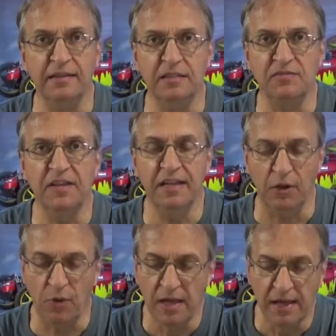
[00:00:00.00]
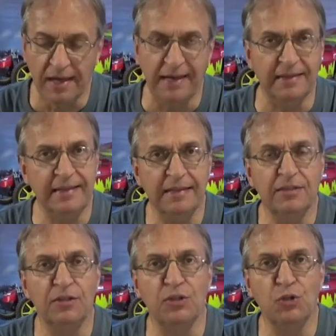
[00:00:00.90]
this video. I did
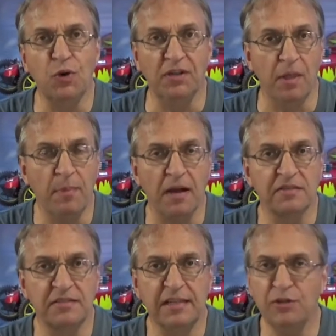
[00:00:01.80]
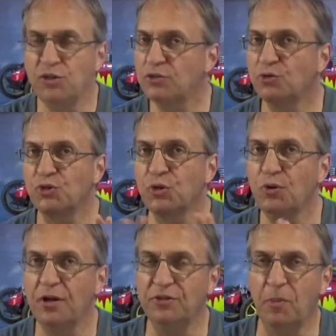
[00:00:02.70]
do an unboxing just to
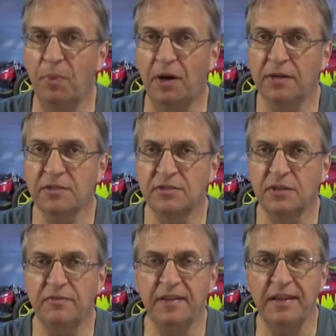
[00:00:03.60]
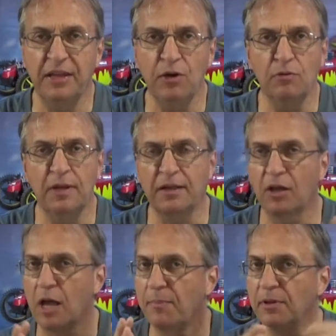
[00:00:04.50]
show the parts video like a
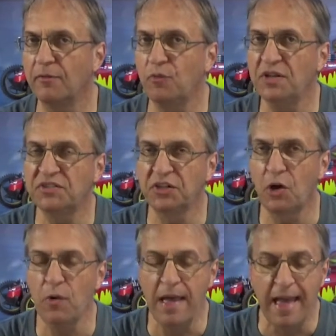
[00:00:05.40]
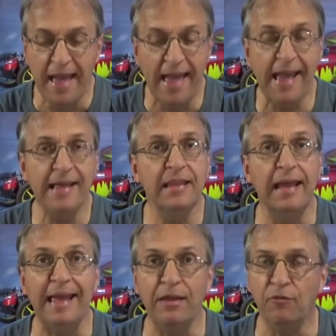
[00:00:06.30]
couple of weeks ago, and
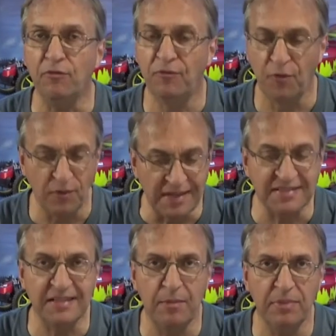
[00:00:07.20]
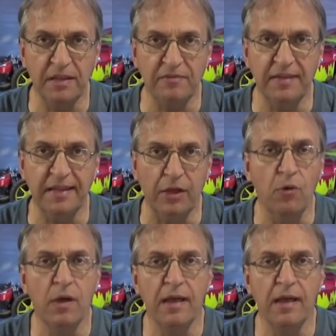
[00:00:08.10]
a full assembly video,